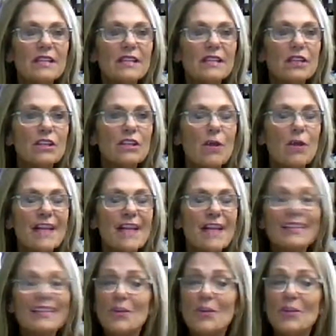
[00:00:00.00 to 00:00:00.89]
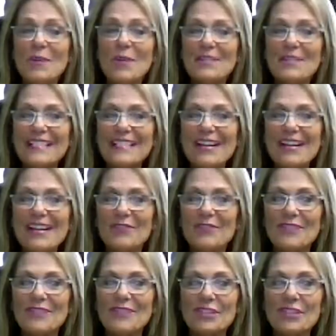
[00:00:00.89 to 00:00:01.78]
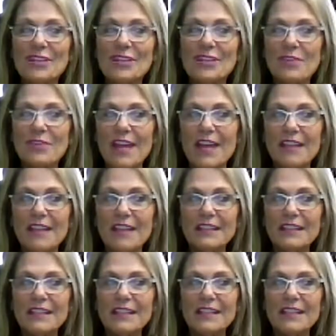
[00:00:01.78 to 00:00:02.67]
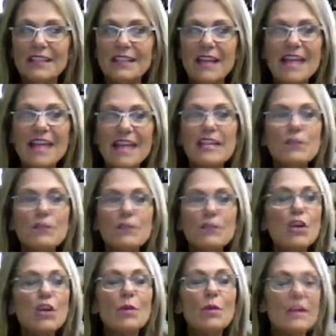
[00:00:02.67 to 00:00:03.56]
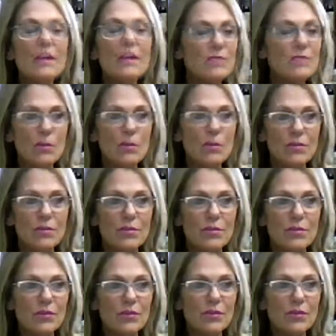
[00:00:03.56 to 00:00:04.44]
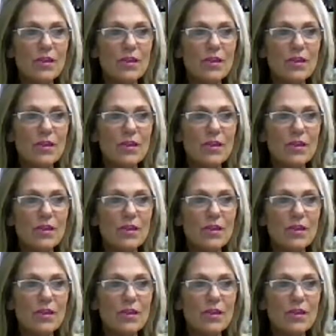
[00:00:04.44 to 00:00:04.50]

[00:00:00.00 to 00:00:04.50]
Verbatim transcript: you know i didn't go by myself did you hear that i didn't even know what i was going to